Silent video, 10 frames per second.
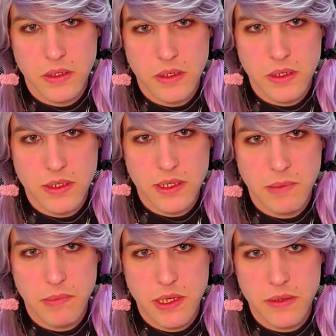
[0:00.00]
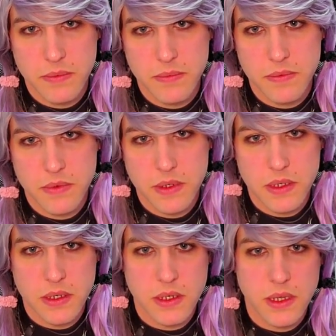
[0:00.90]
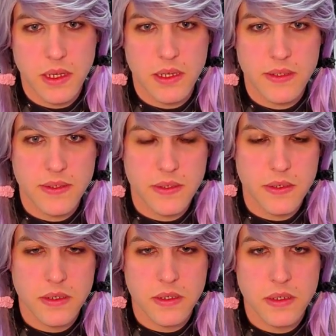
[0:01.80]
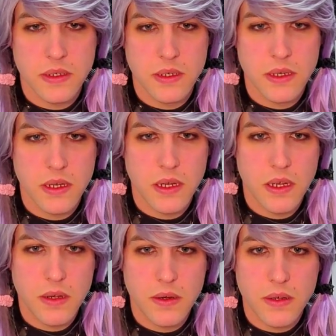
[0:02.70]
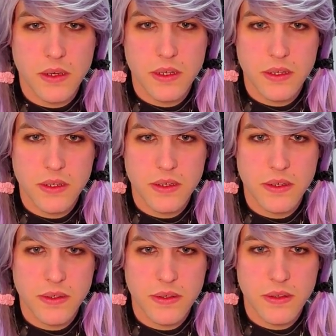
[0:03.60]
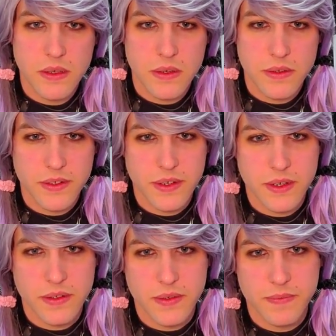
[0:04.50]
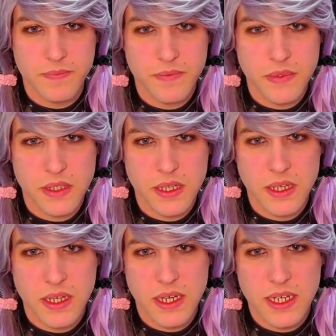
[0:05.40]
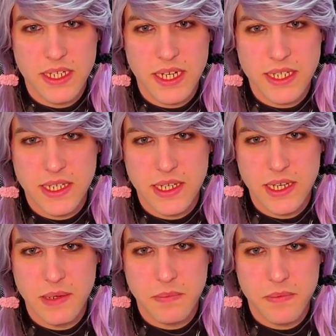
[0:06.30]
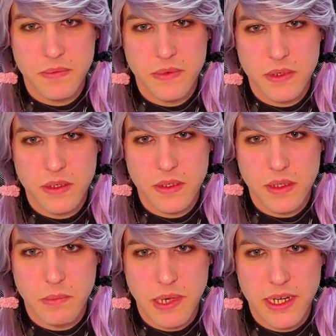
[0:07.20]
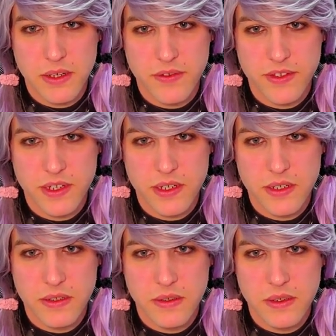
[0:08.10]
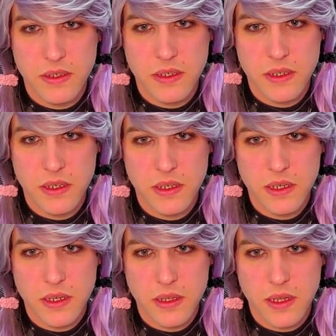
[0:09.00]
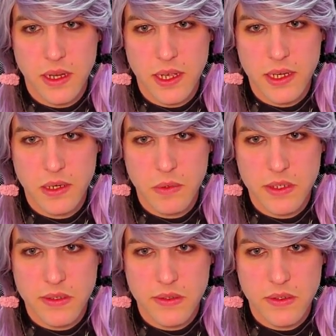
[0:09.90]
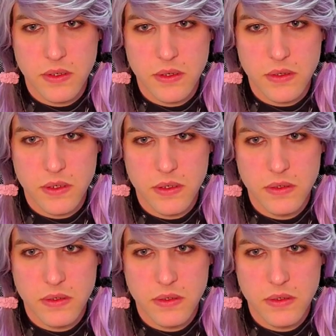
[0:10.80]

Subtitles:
Assembly. Yes. Oh look. They also, I don't know, assigns a name to the byte offset and the line it was inserted on.